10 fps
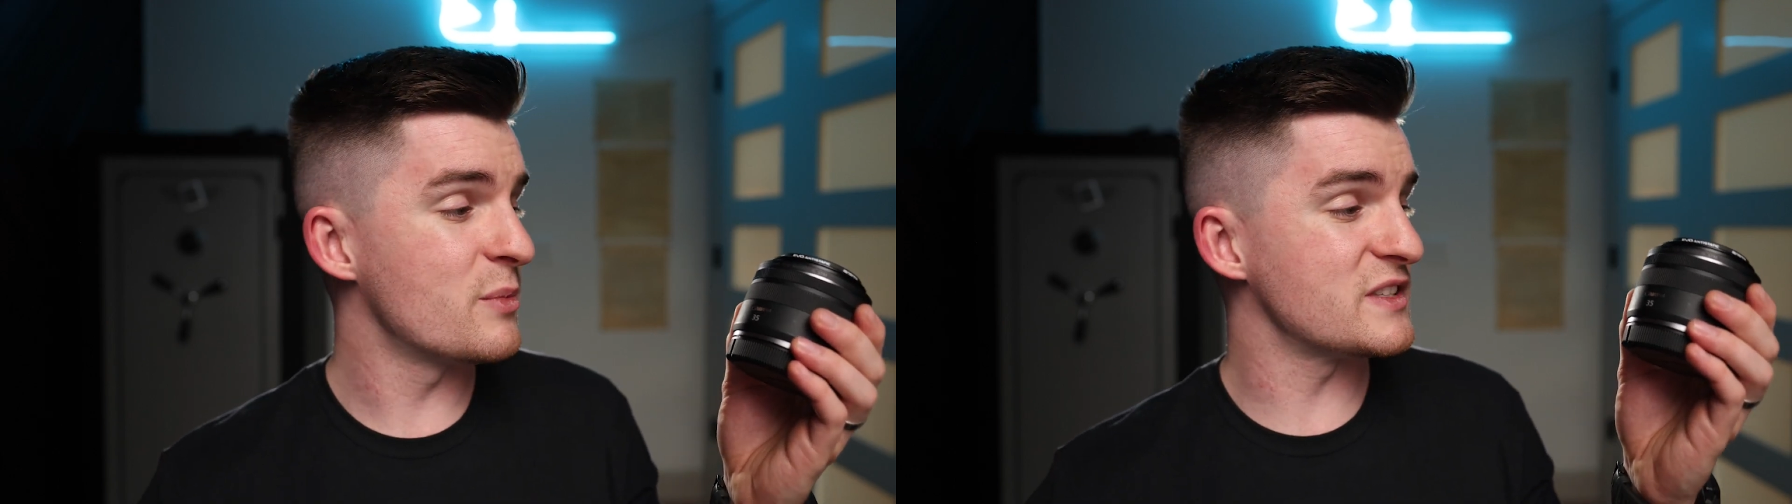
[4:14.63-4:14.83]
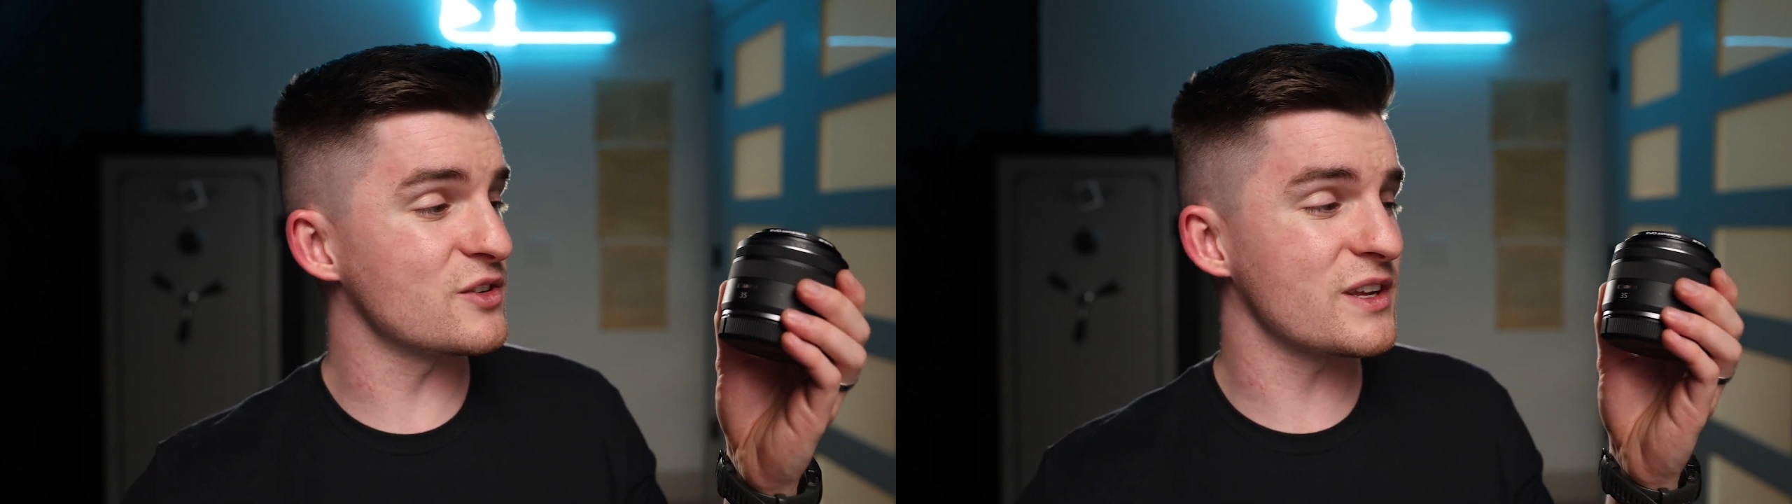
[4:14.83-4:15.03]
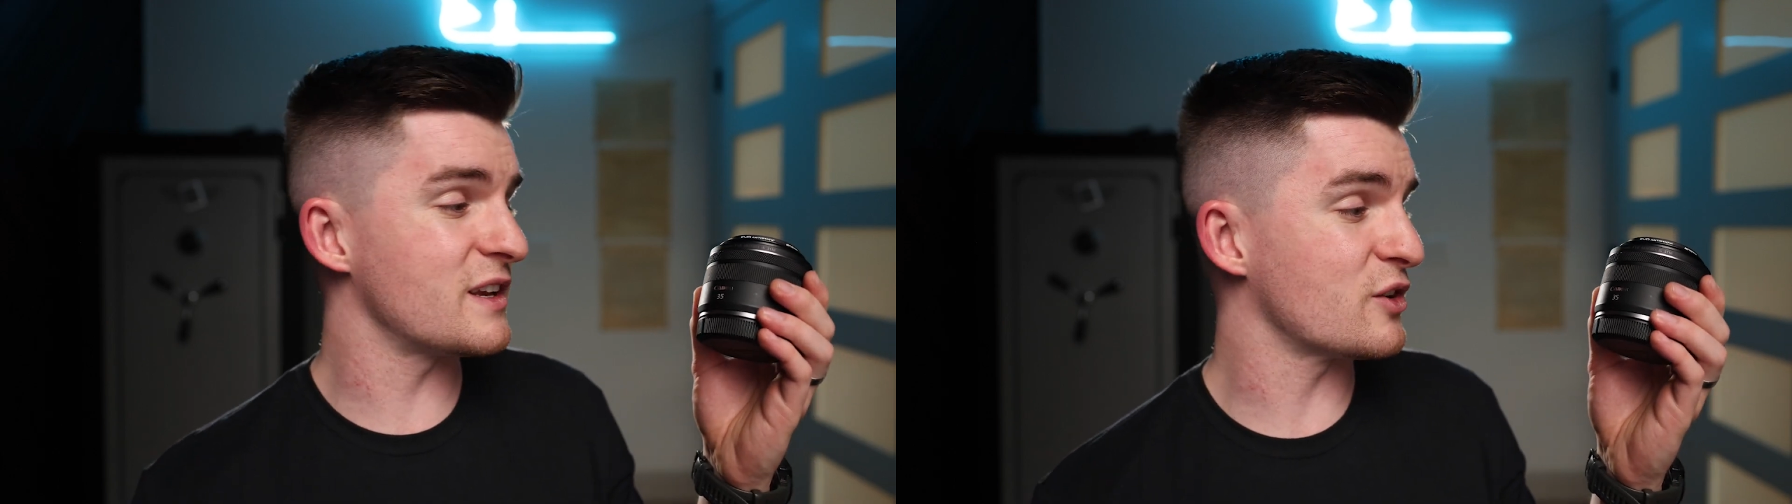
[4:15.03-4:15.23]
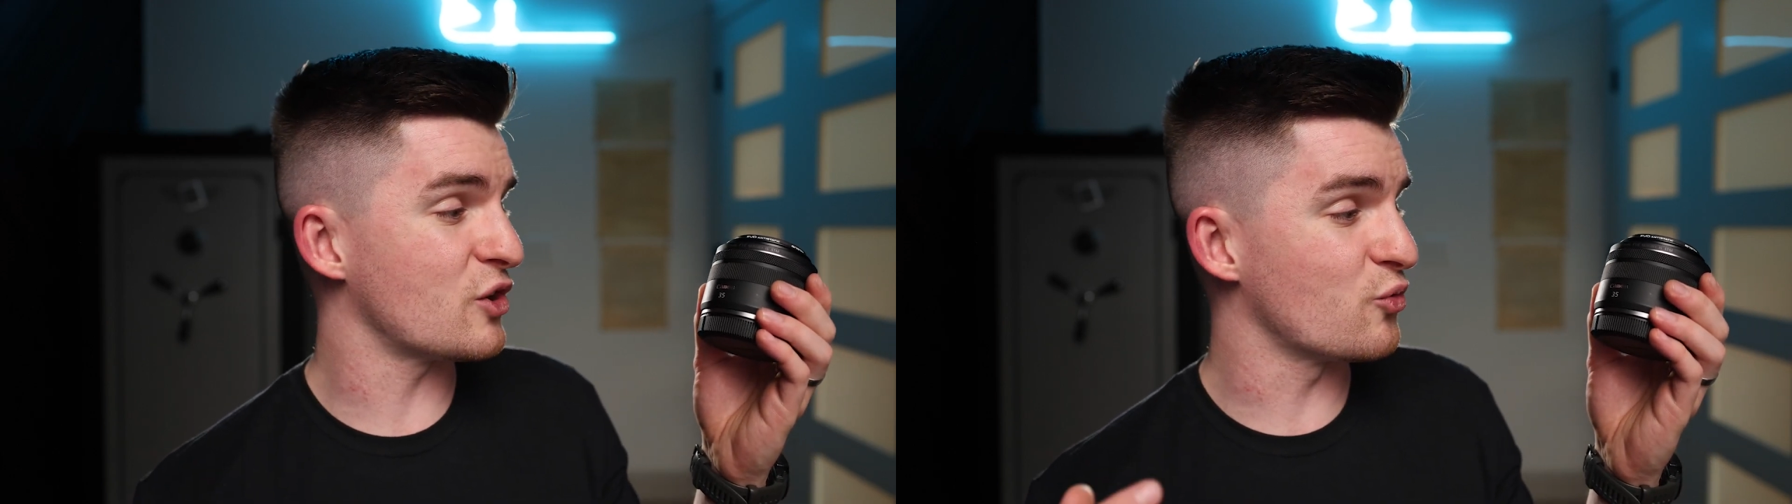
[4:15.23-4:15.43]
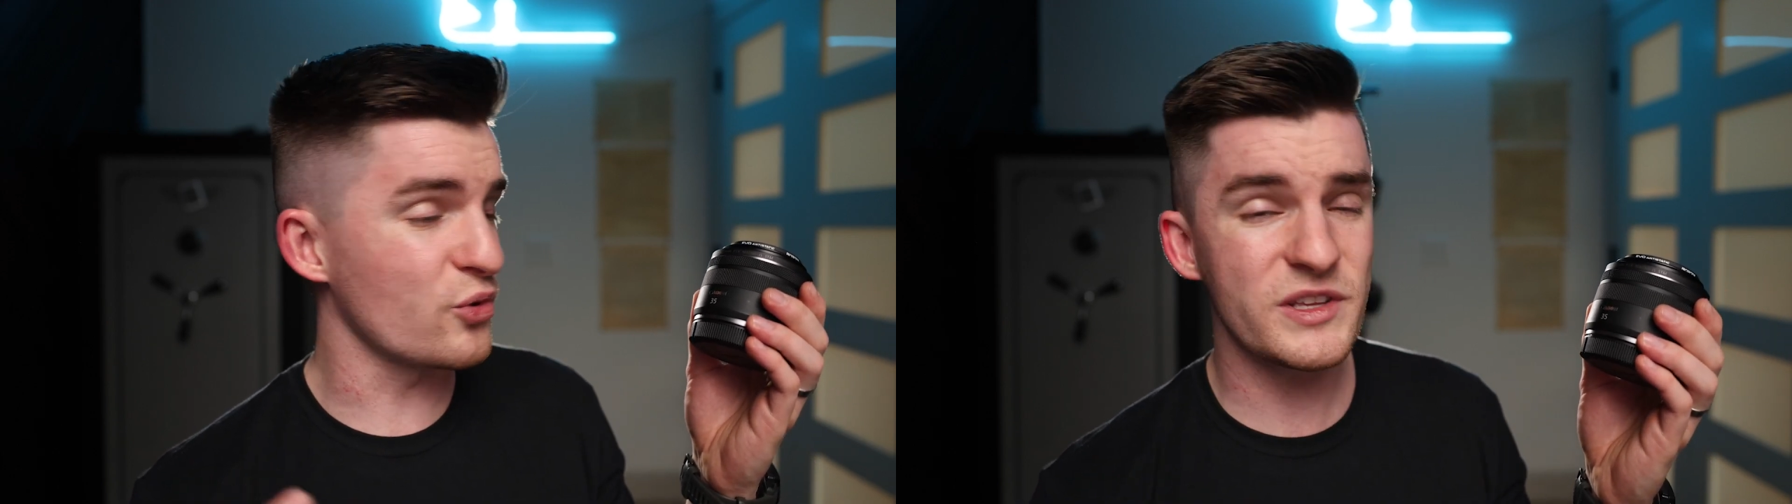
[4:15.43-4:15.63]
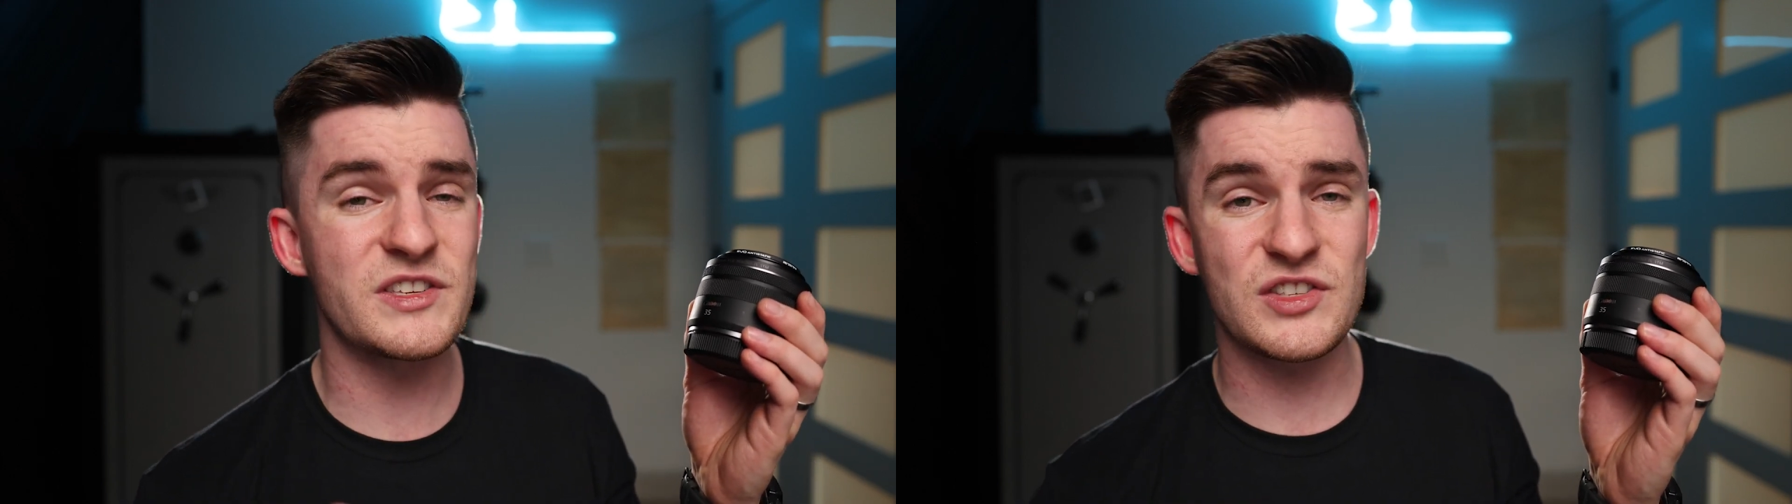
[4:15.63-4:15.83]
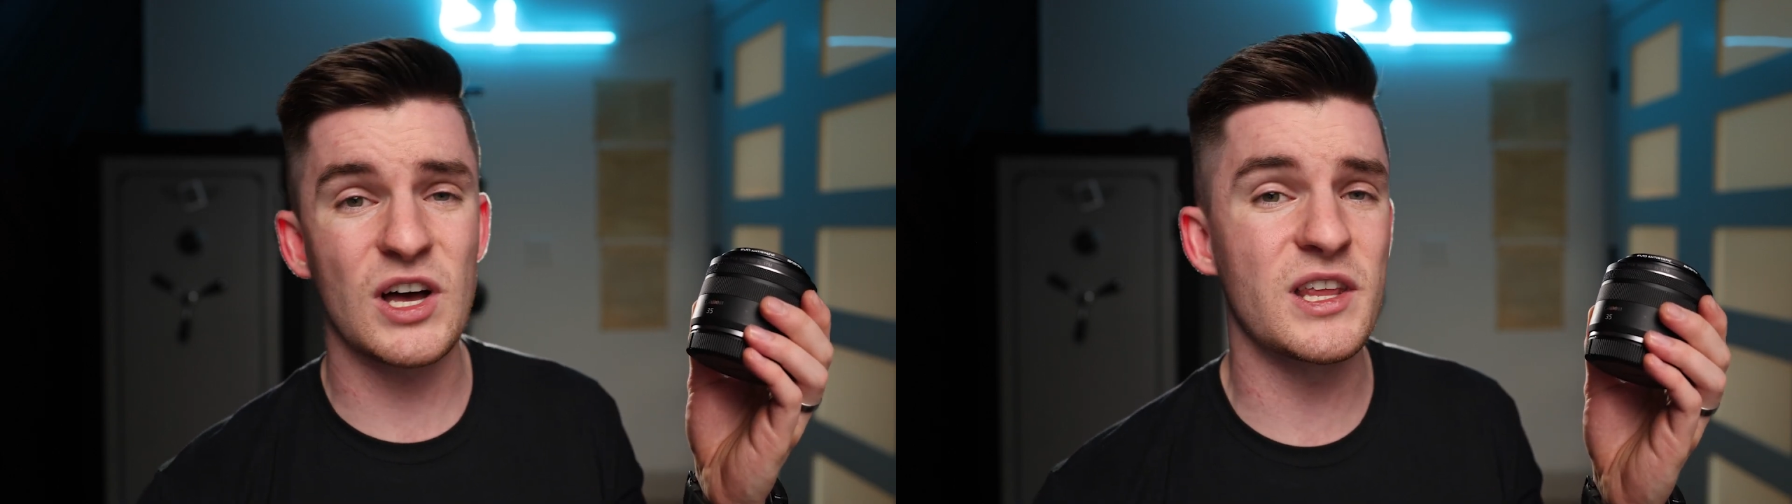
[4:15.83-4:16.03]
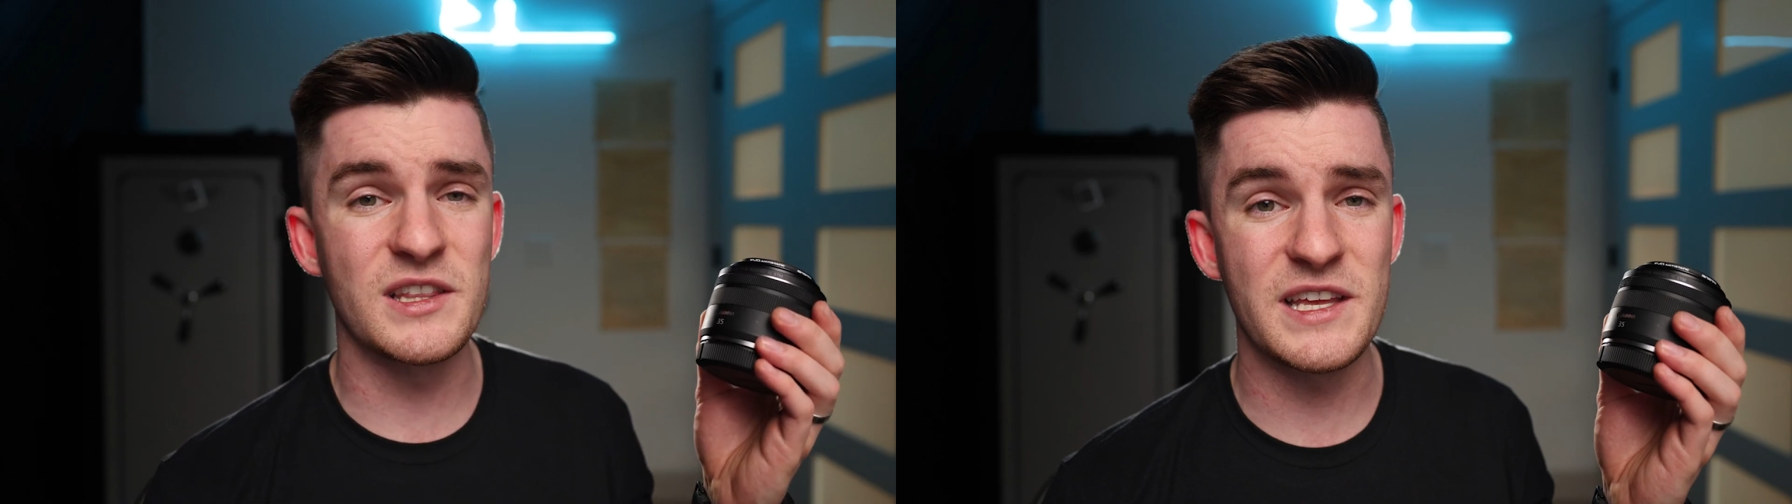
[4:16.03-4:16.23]
but still get a really
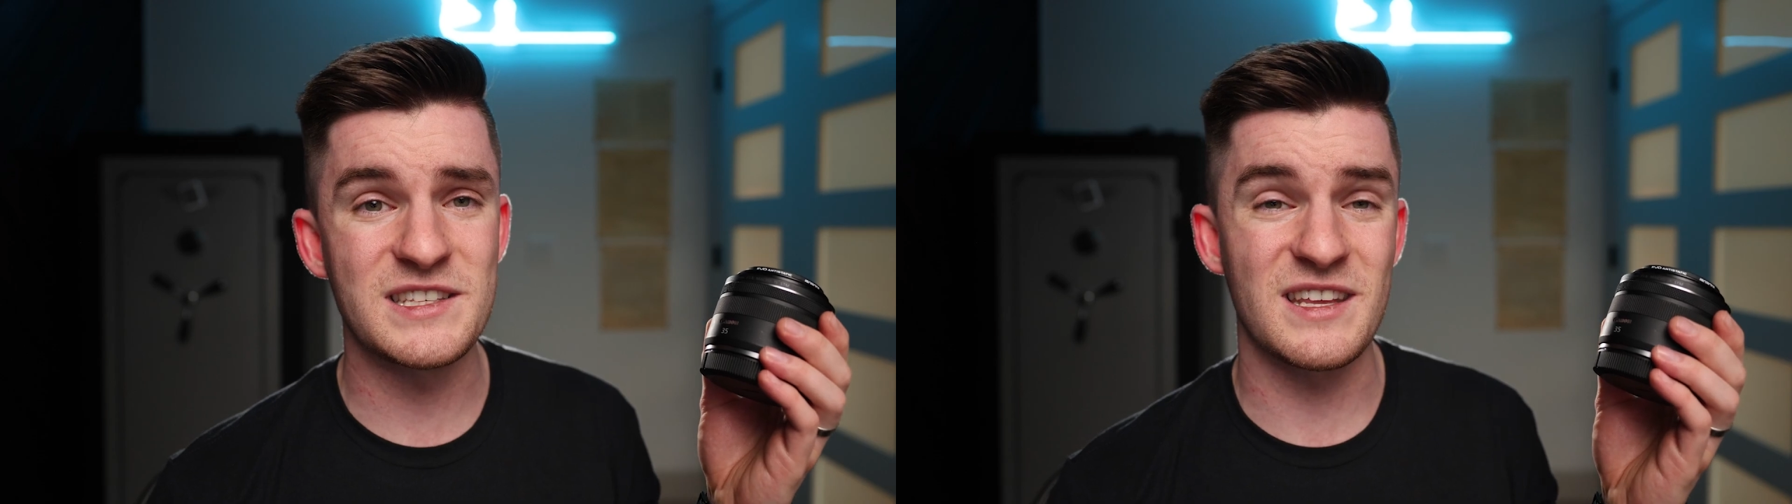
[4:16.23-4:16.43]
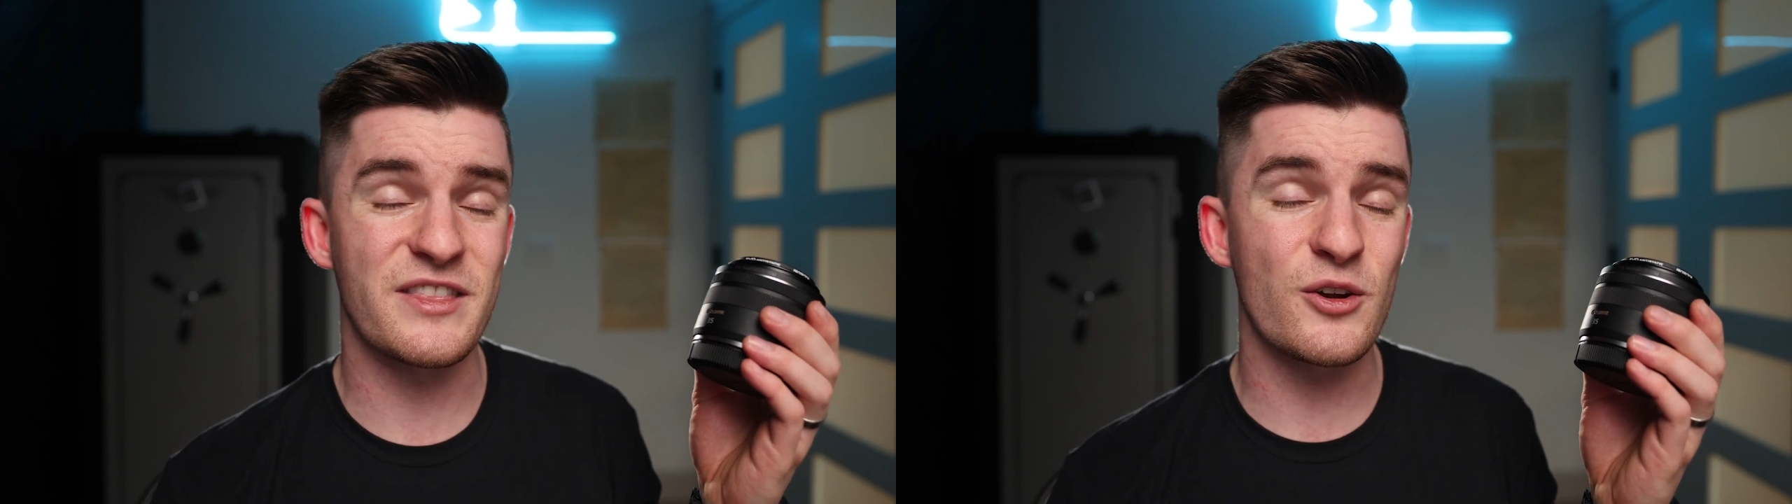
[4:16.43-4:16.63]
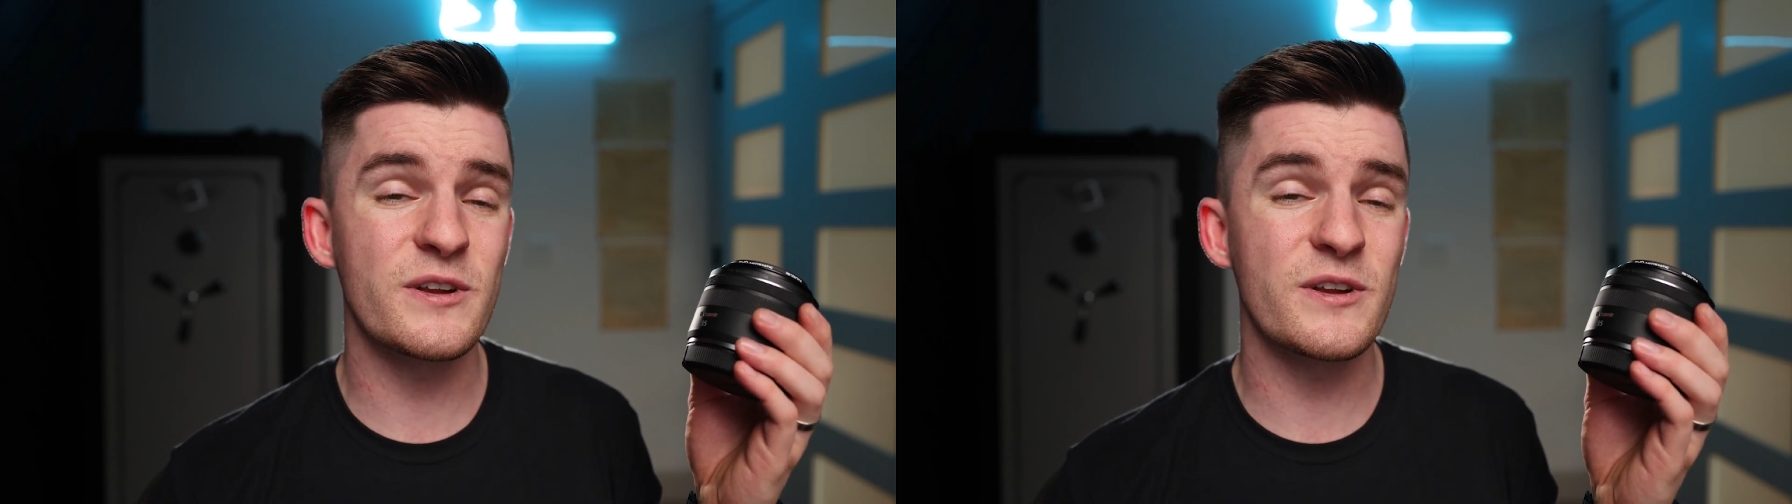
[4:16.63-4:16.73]
solid lens at